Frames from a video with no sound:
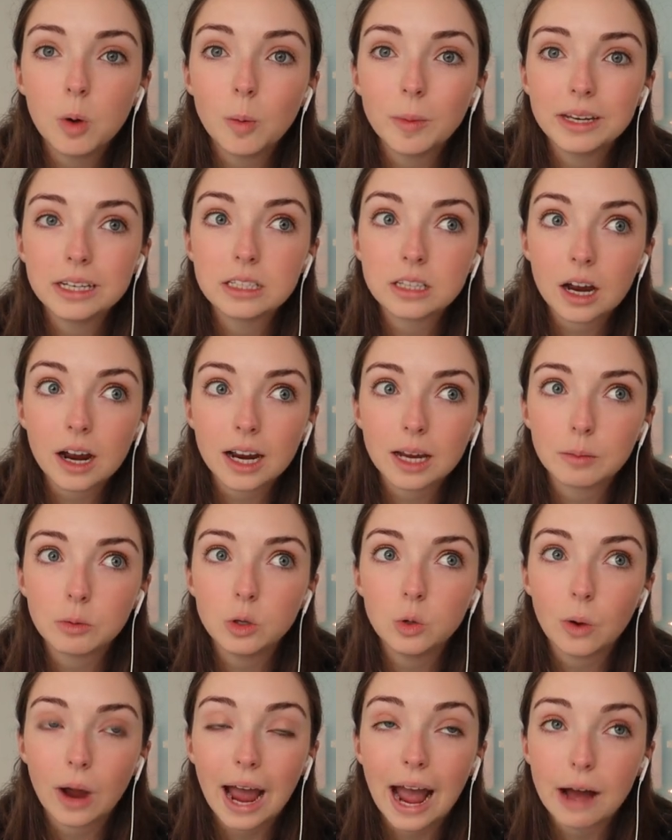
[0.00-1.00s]
moment in time,
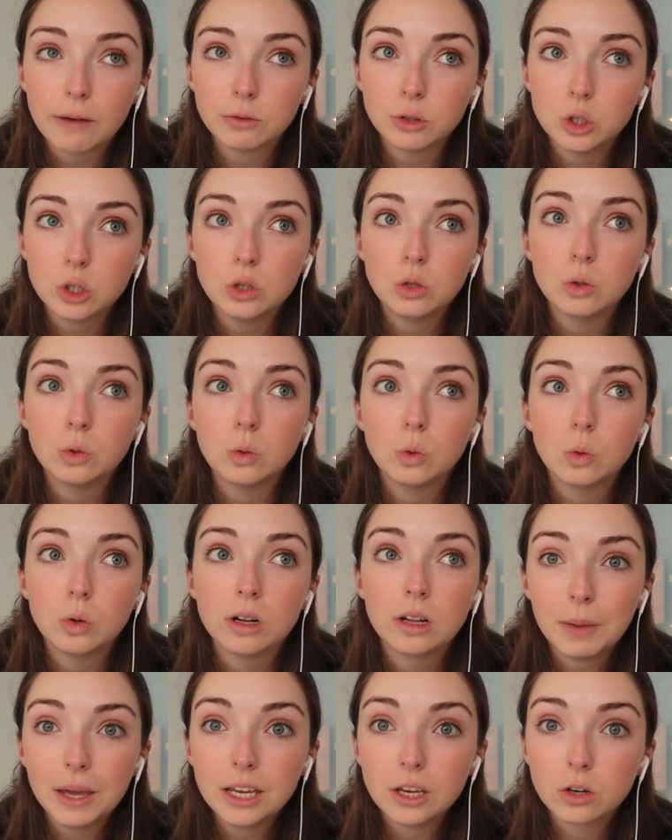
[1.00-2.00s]
you have to
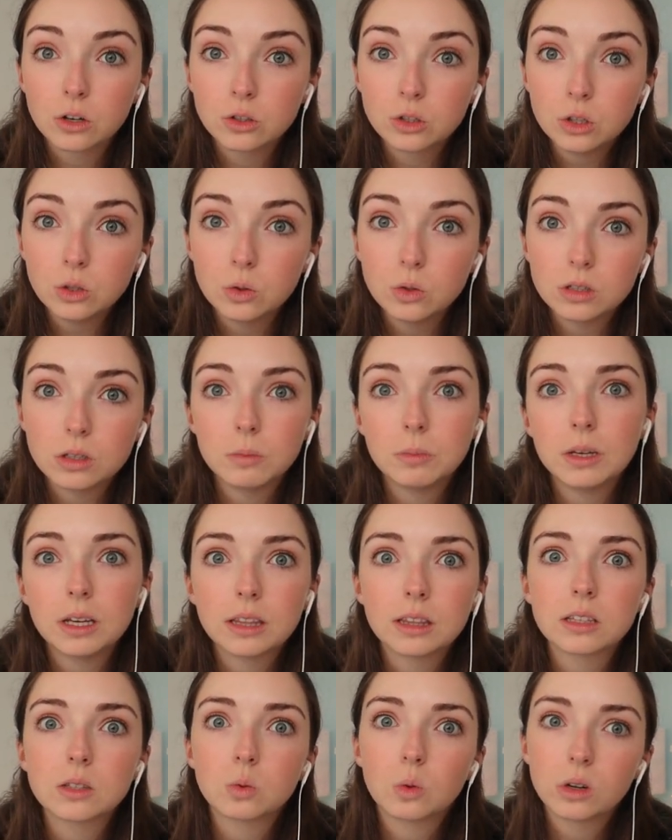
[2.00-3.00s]
pay your dues and be
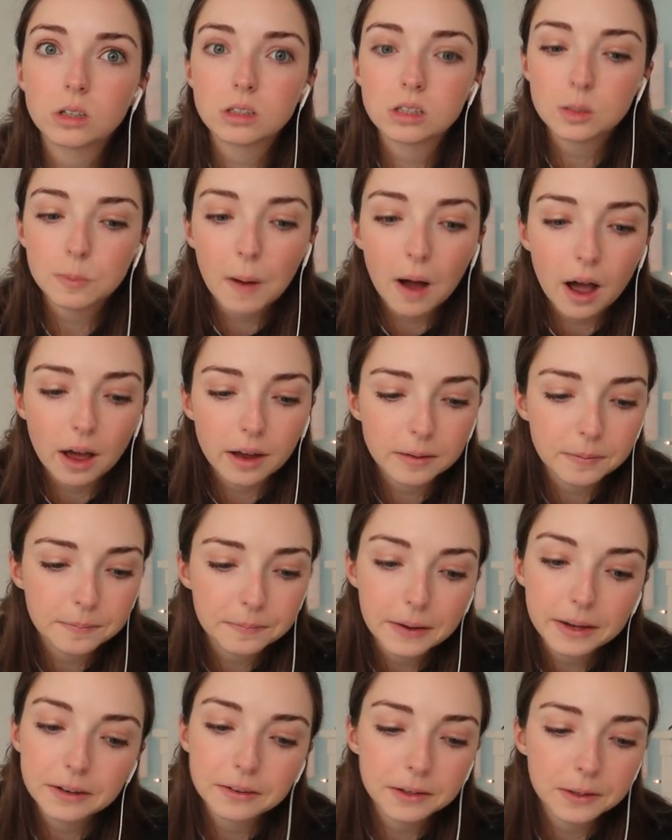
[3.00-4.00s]
in this one spot.
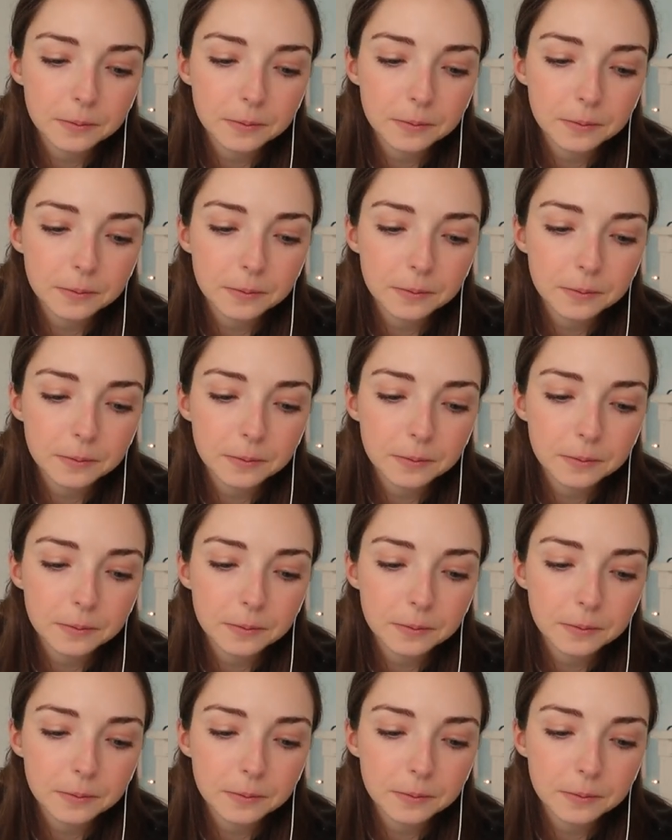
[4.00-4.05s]
I don't